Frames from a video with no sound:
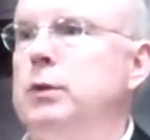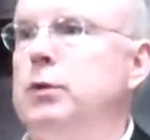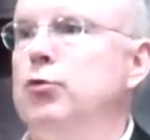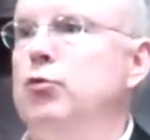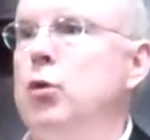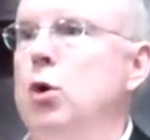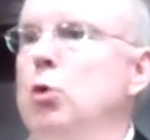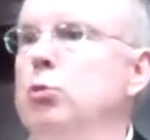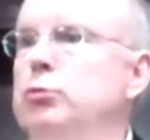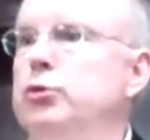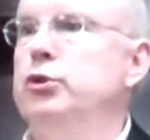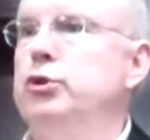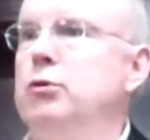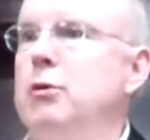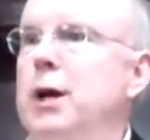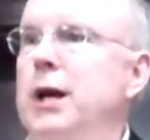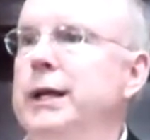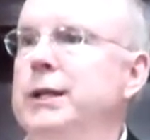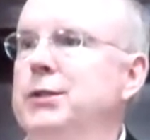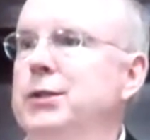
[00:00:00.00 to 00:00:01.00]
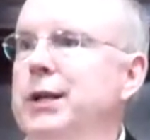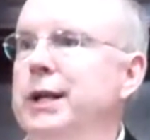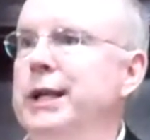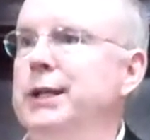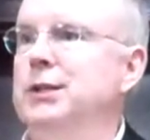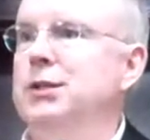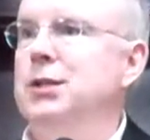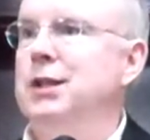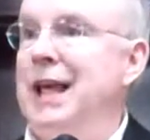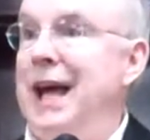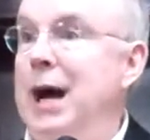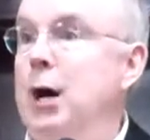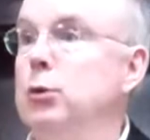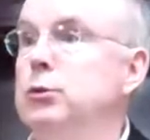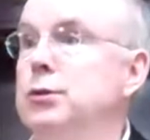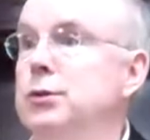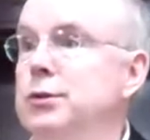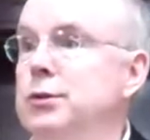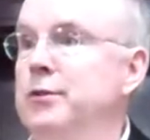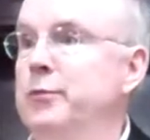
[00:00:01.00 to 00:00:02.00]
drone strikes against
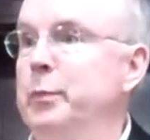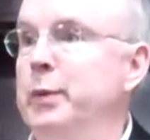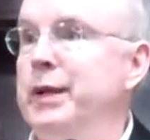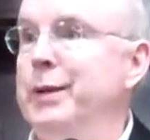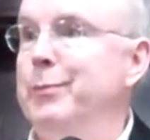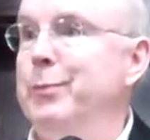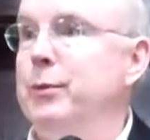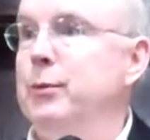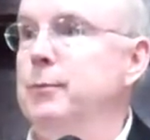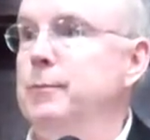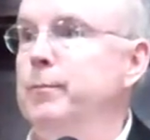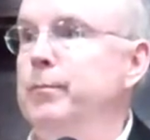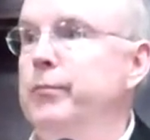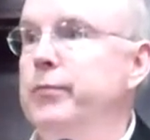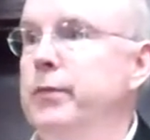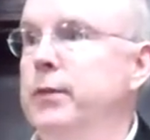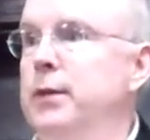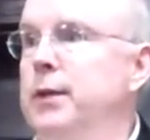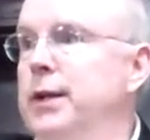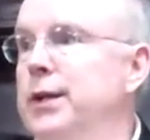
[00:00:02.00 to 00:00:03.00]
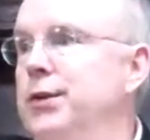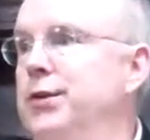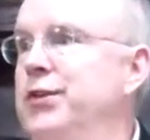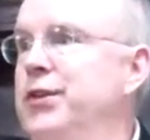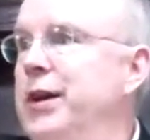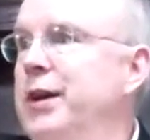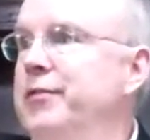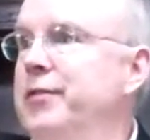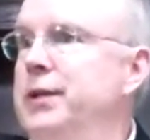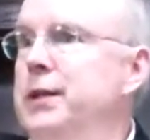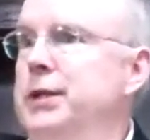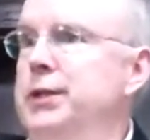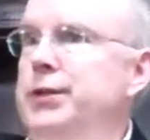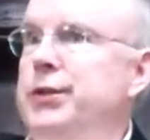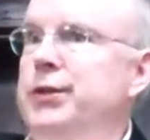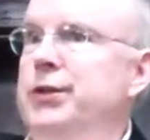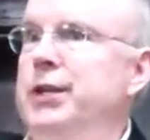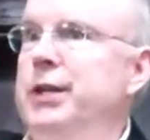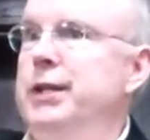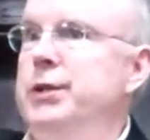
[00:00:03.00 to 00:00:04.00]
thousands of people, the indefinite
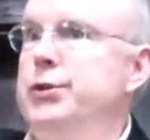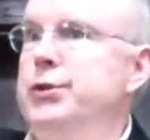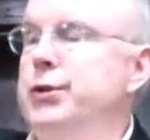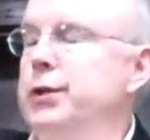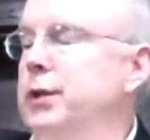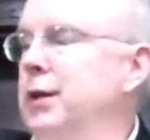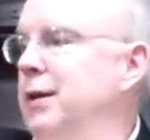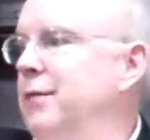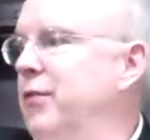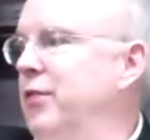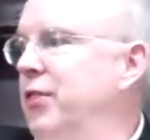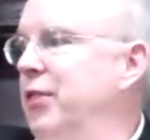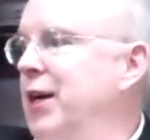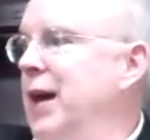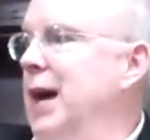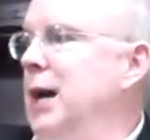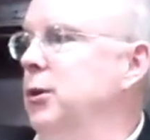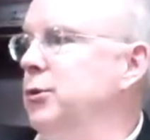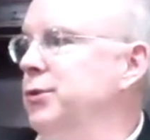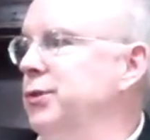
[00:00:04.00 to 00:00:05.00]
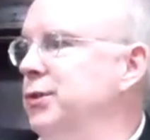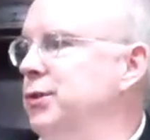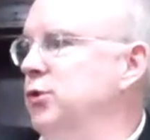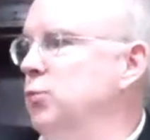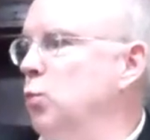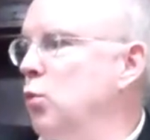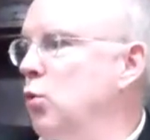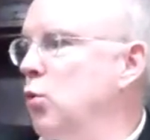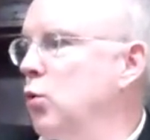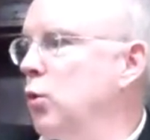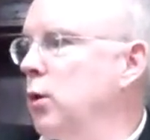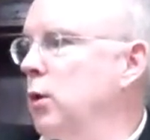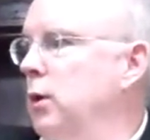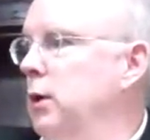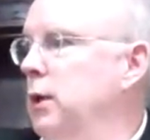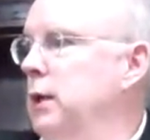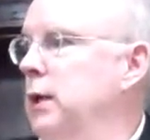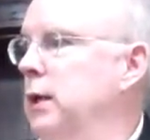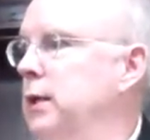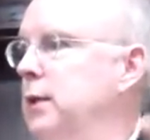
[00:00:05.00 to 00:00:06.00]
detention of thousands more,
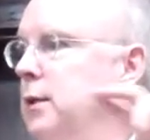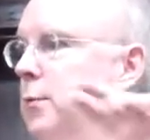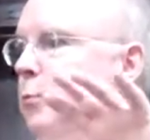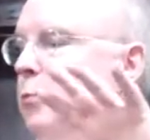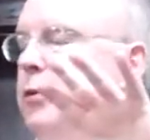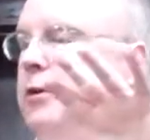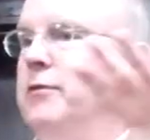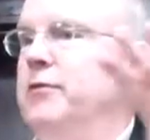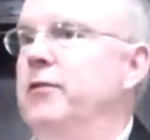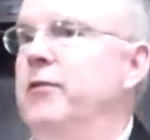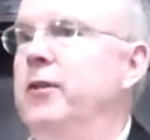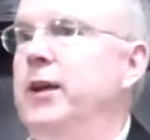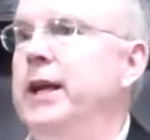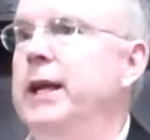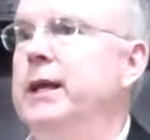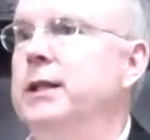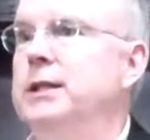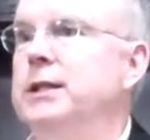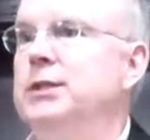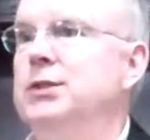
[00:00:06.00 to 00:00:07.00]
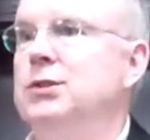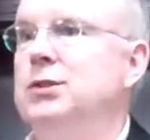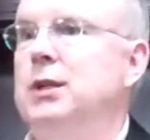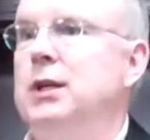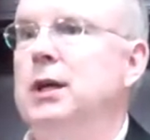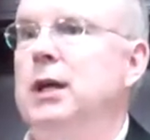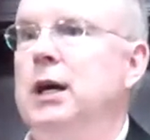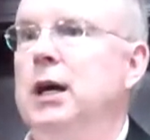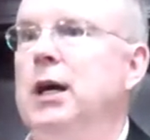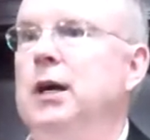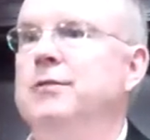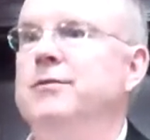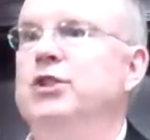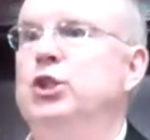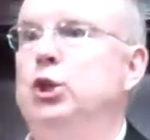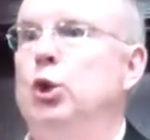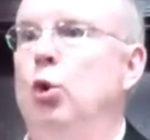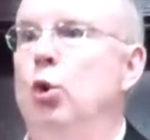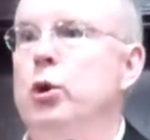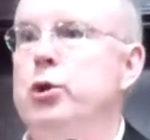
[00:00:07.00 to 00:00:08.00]
the prevalence of
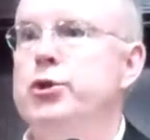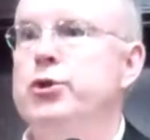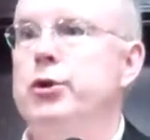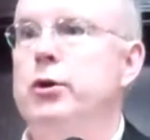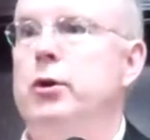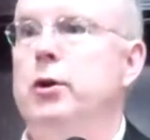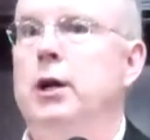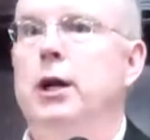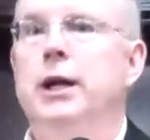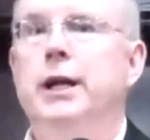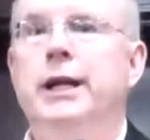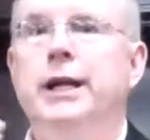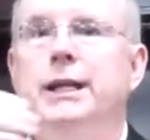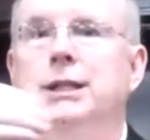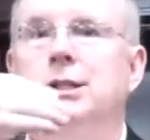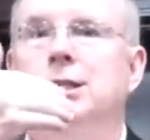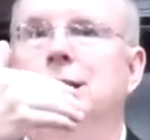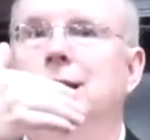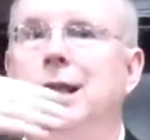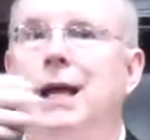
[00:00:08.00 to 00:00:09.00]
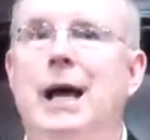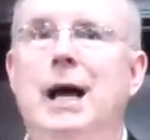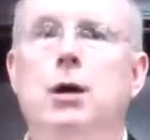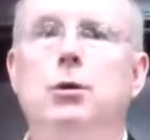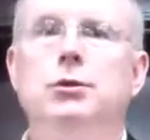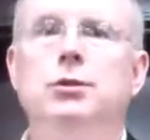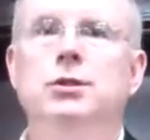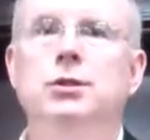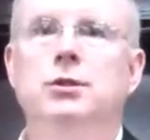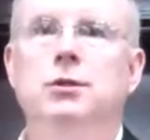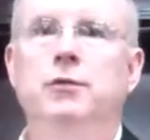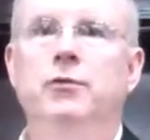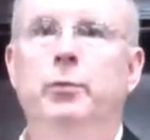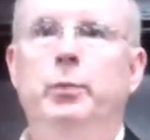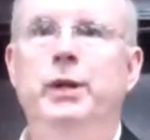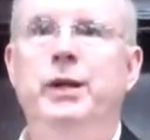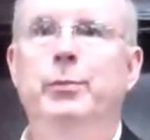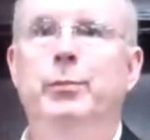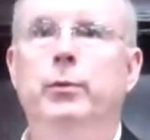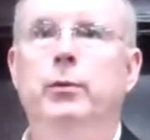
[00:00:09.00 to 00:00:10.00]
torture against thousands of
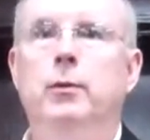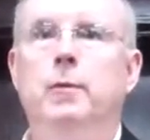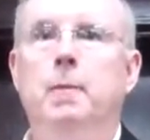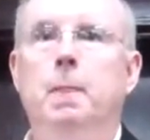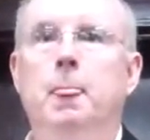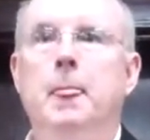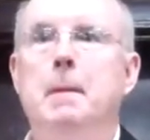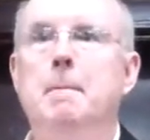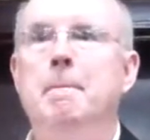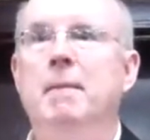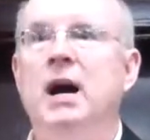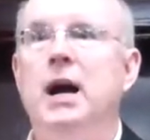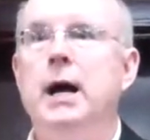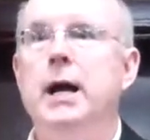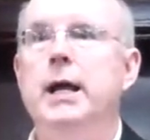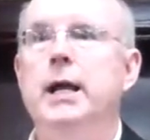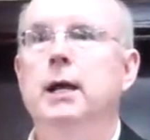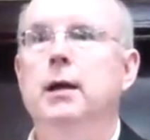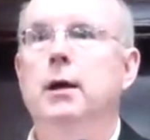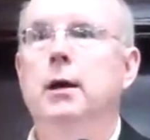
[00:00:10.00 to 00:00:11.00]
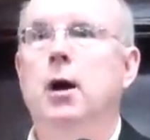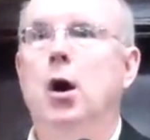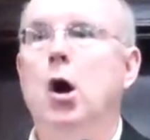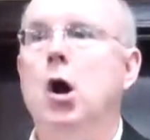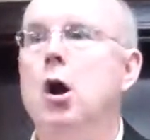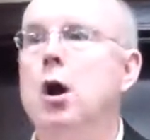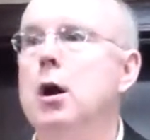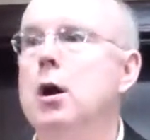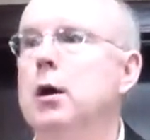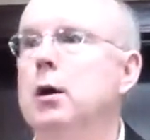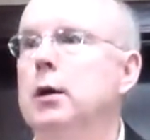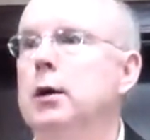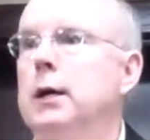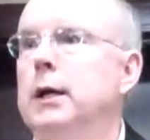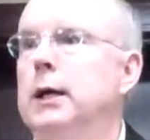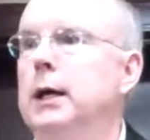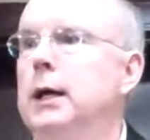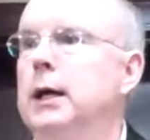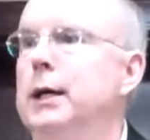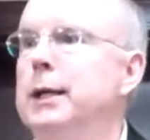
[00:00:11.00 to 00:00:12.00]
people by our
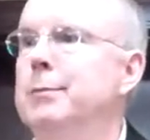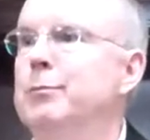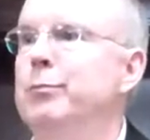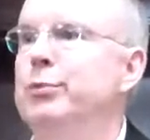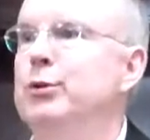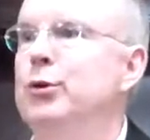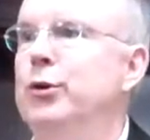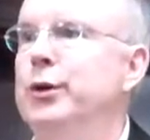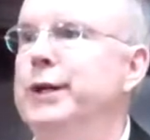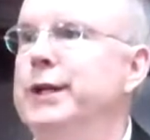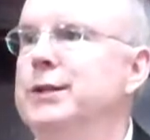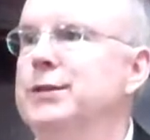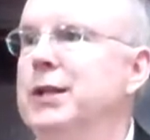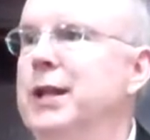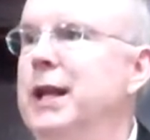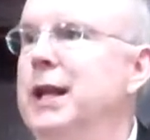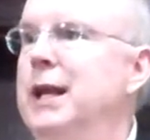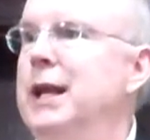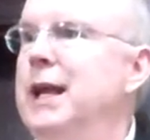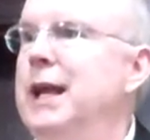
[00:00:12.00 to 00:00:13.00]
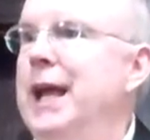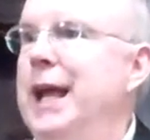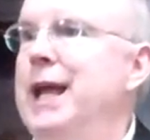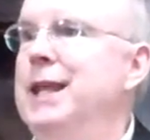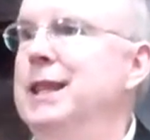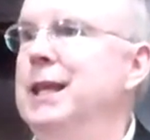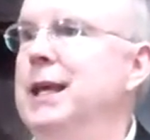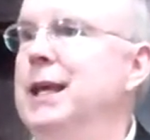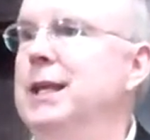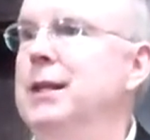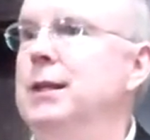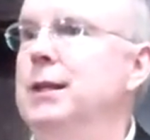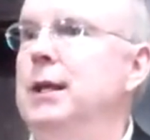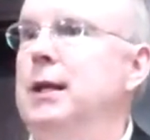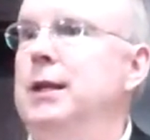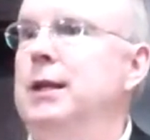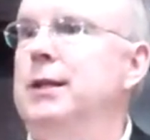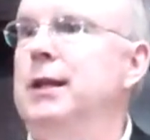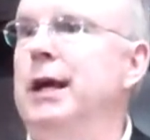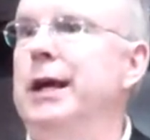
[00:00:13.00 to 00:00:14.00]
employees, and
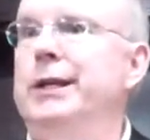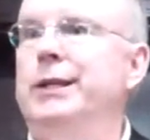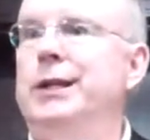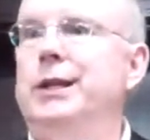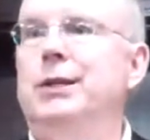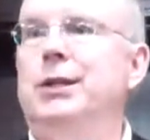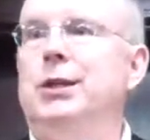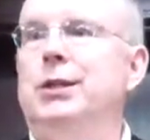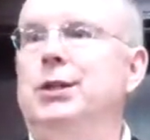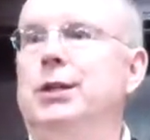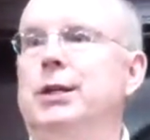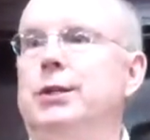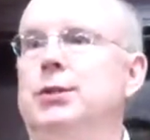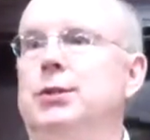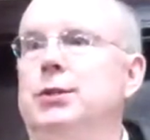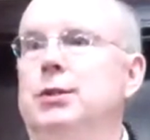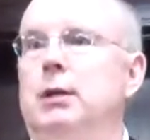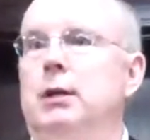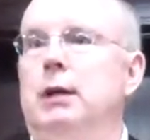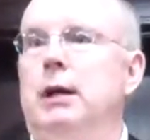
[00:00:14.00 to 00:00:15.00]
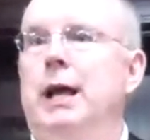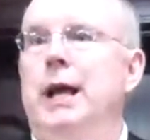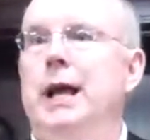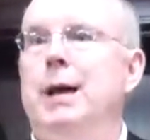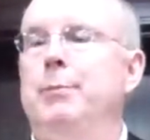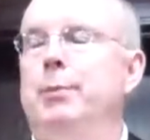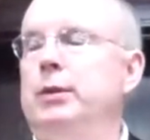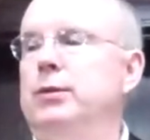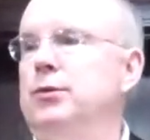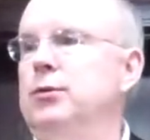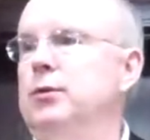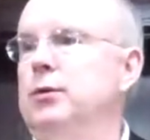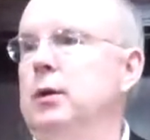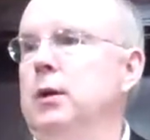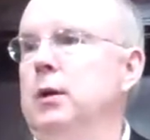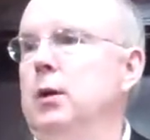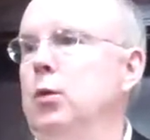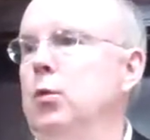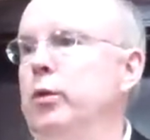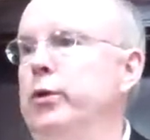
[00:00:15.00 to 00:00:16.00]
then the idea that this happens
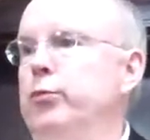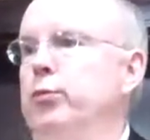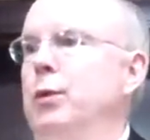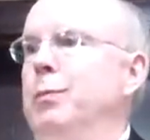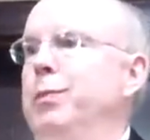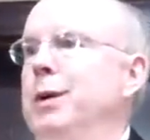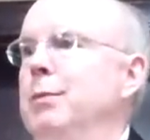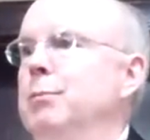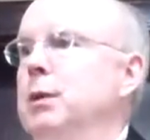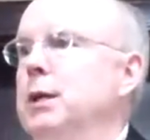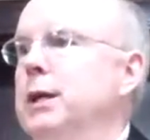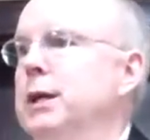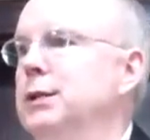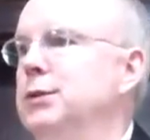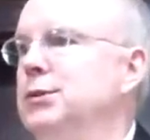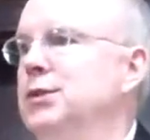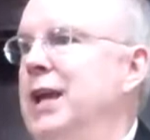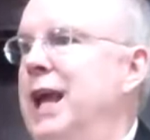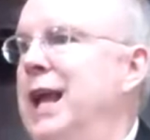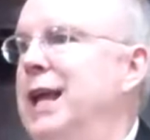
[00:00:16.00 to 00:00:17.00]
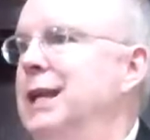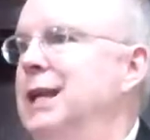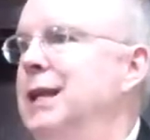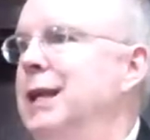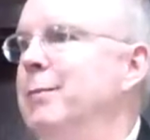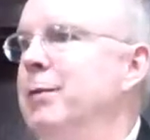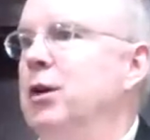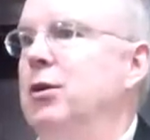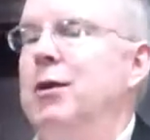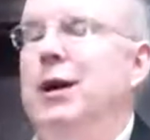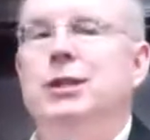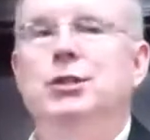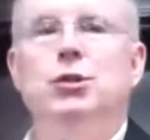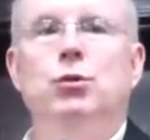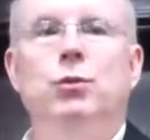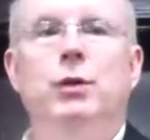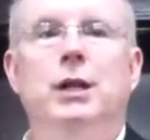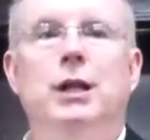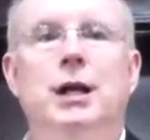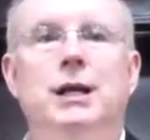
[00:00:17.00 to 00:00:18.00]
with Republicans and Democrats.
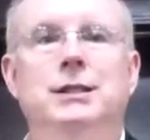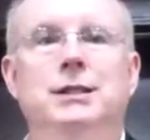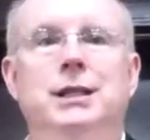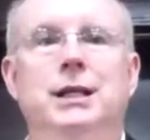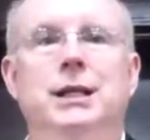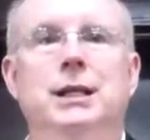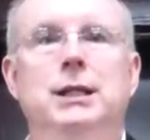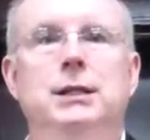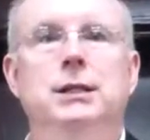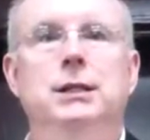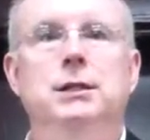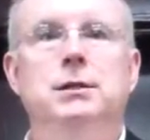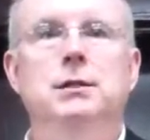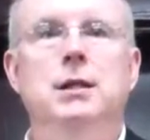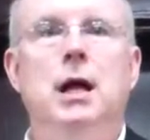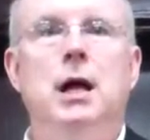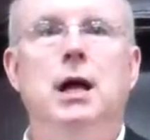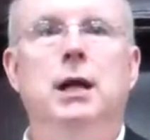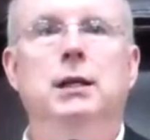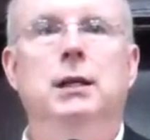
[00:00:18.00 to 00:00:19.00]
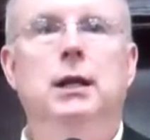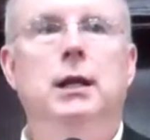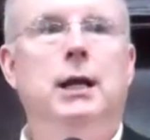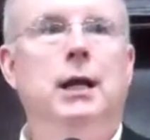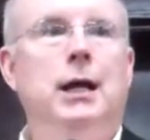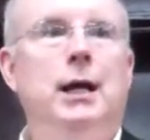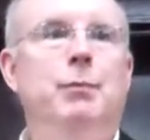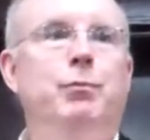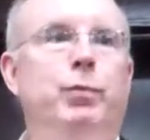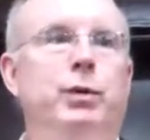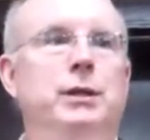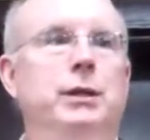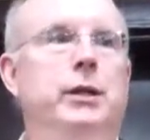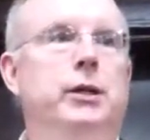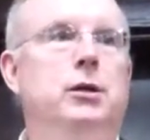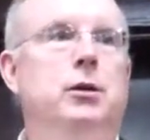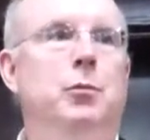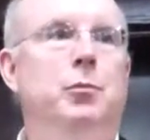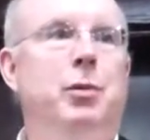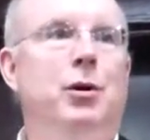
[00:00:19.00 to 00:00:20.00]
You realize that this is not a
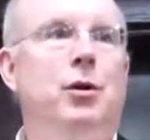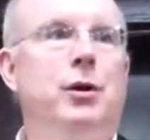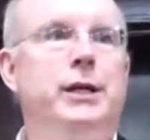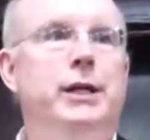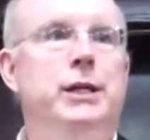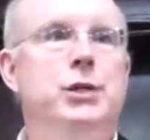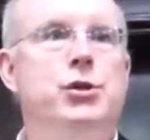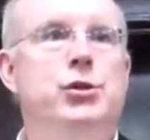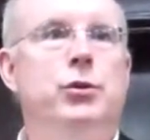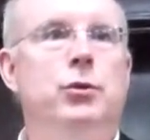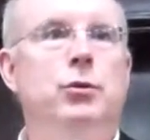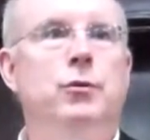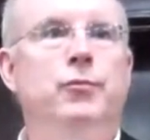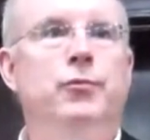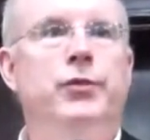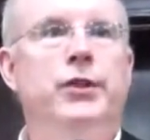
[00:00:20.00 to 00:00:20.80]
political party issue.